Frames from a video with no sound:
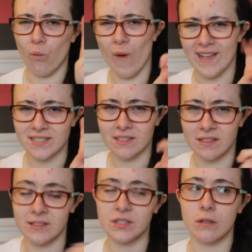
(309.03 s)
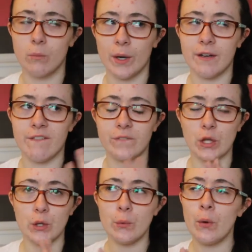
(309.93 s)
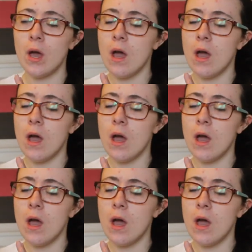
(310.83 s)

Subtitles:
Westerner's point of view.